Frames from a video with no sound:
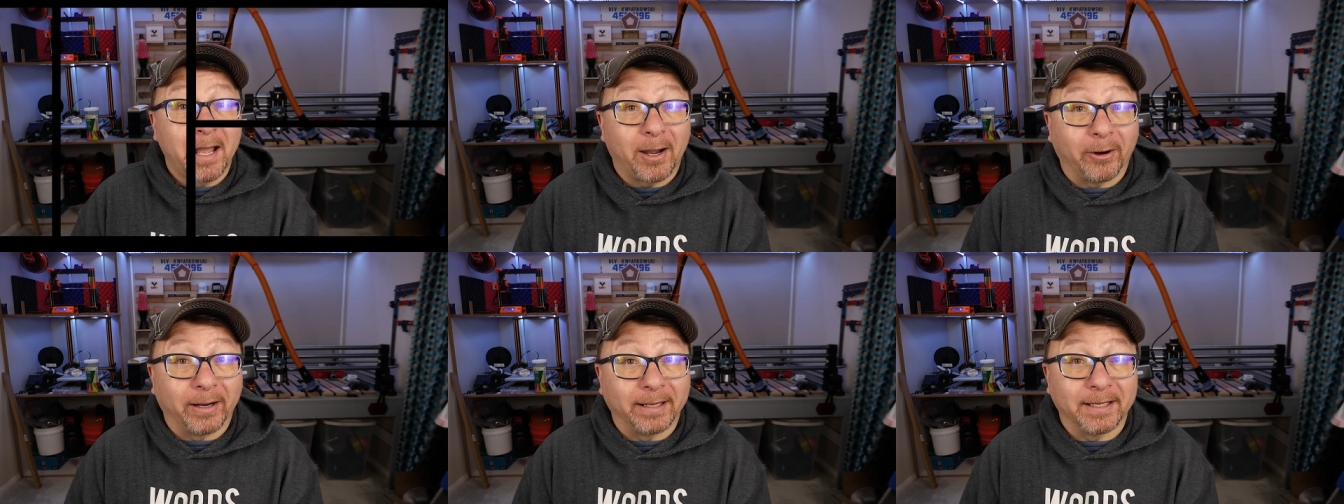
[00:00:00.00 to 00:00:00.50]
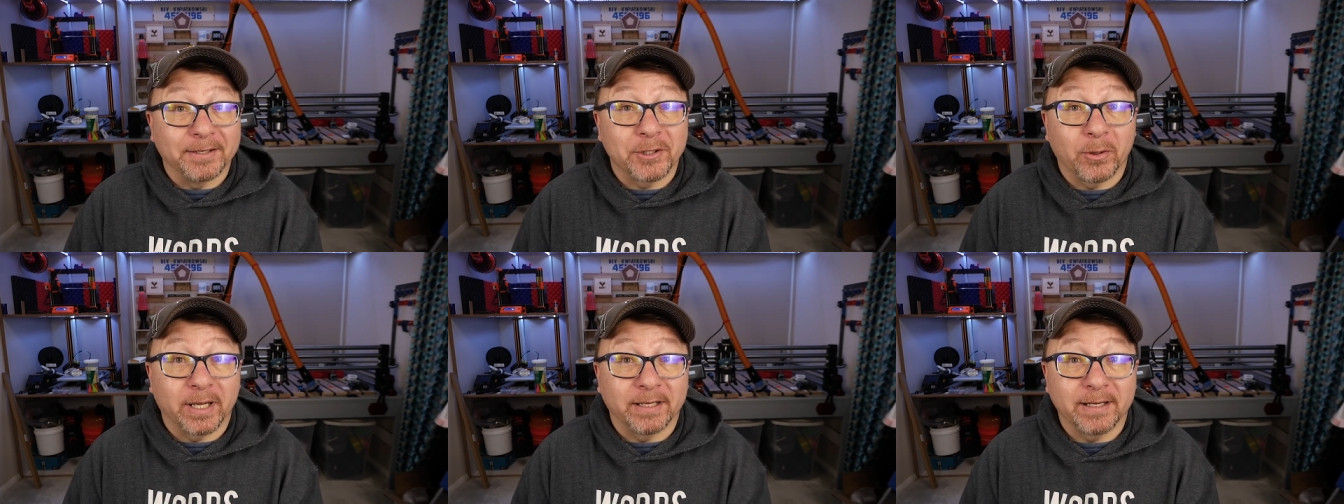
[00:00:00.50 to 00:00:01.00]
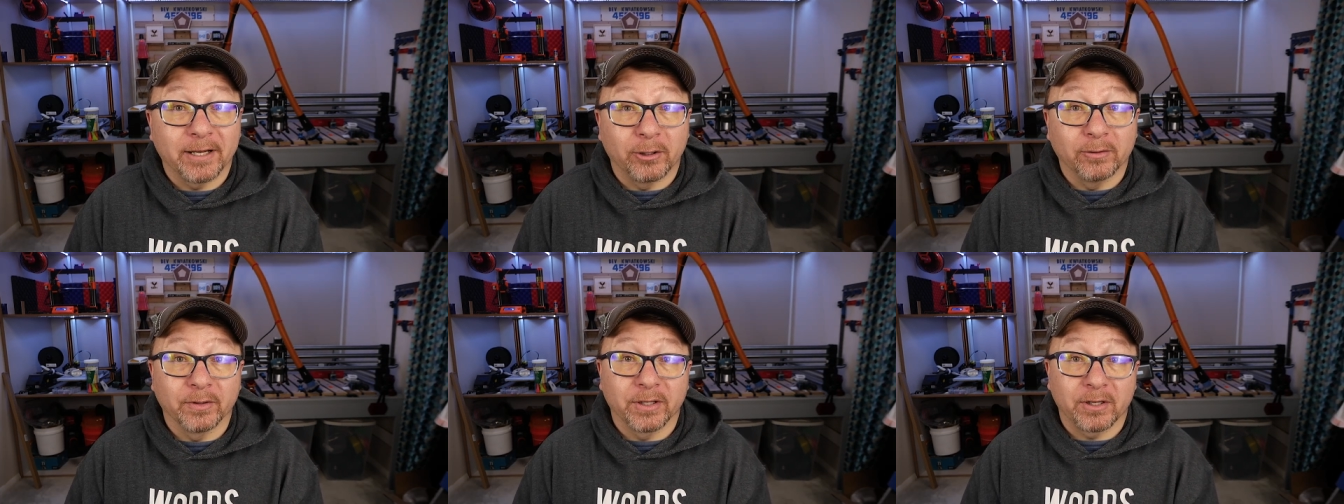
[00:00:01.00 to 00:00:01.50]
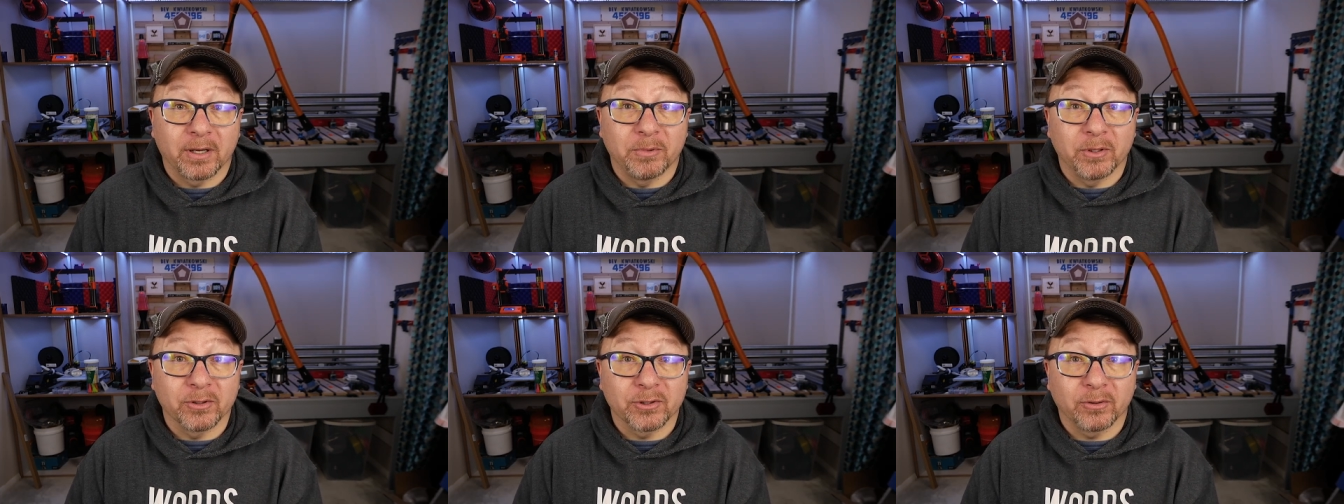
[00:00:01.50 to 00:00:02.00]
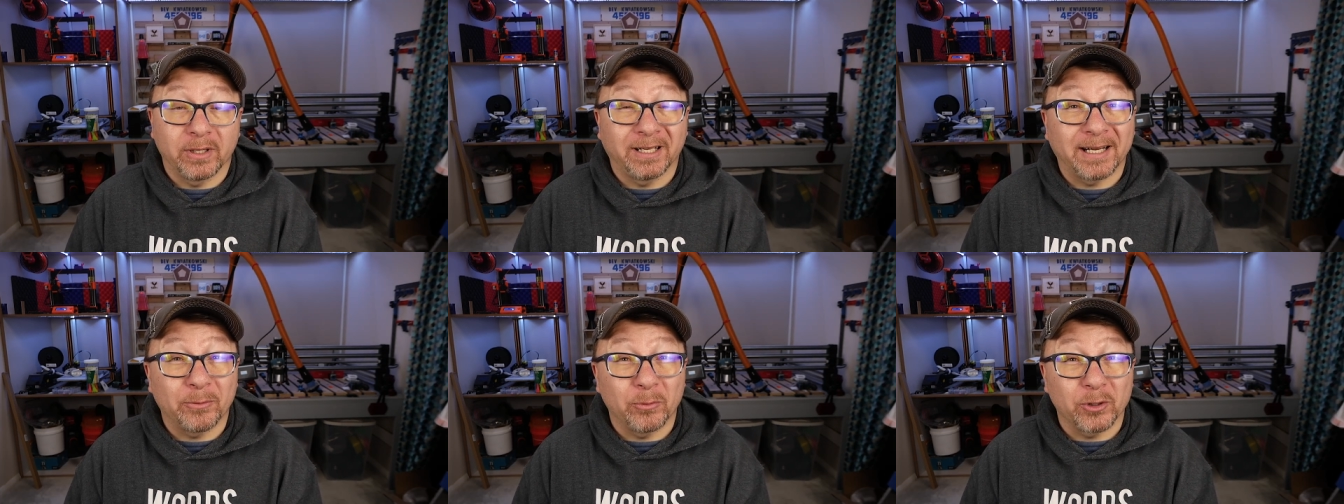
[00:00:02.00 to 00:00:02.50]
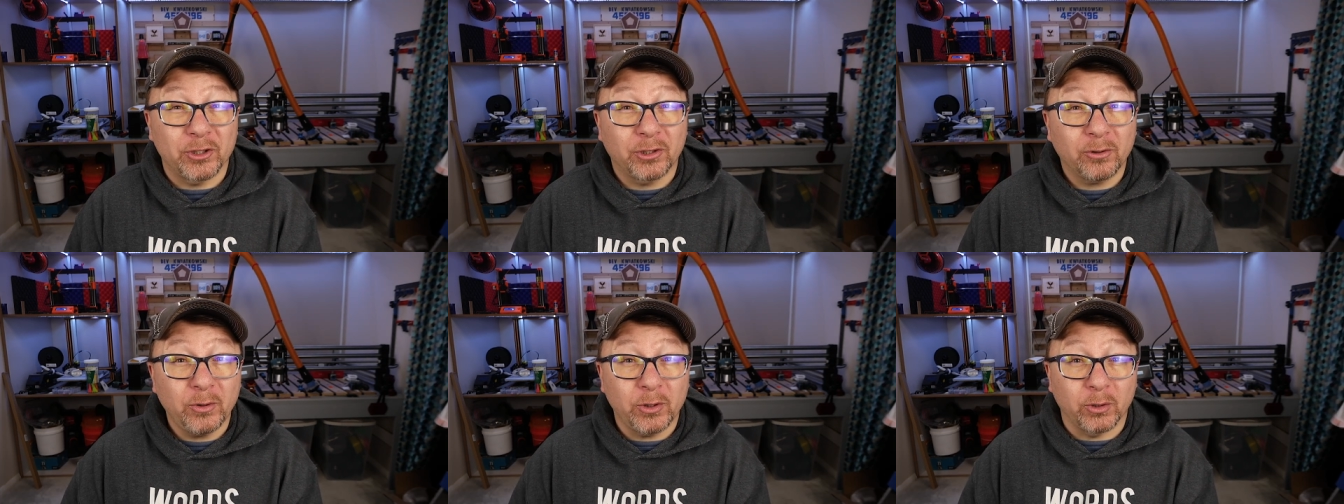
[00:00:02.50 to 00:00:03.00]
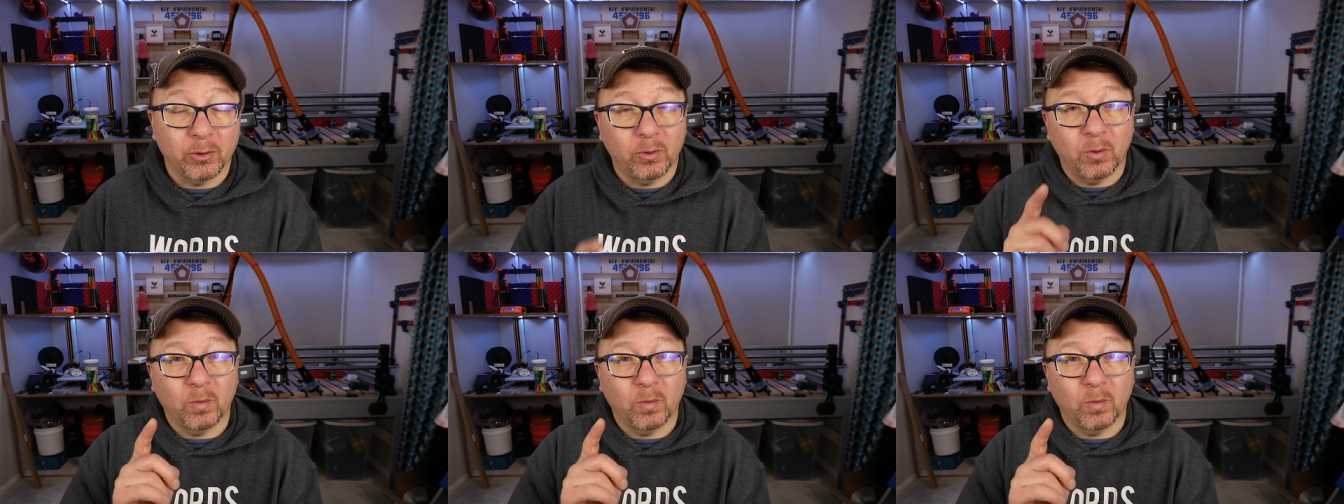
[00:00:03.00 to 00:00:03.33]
All right, let's go ahead and cut over to the computer screen and I will show you